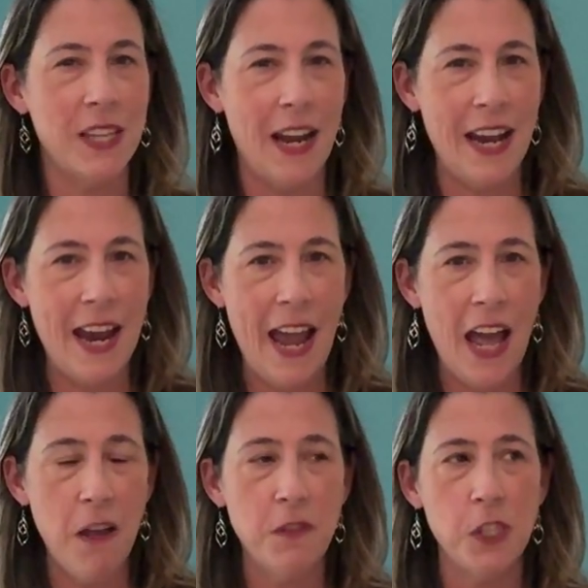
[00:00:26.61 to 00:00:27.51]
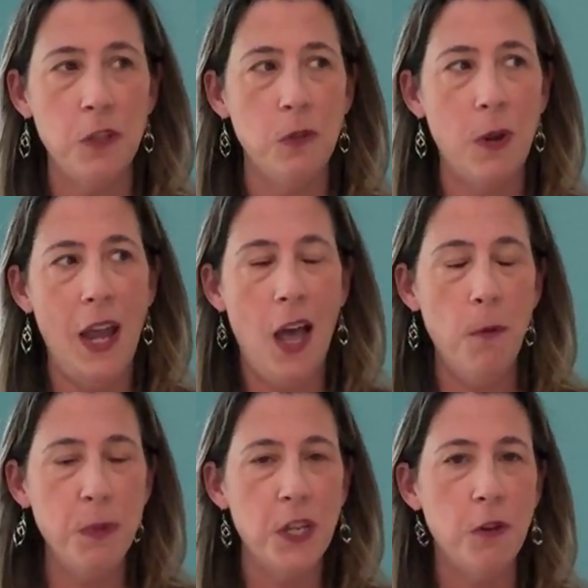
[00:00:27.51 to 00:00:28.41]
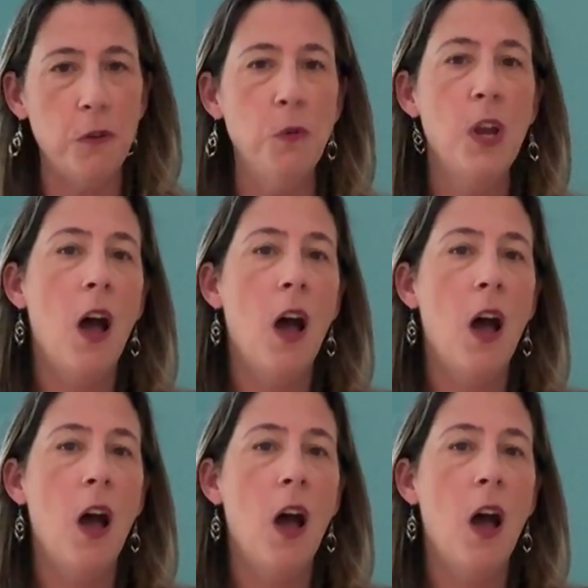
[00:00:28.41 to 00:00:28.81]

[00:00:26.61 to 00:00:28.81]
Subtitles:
that I have to help you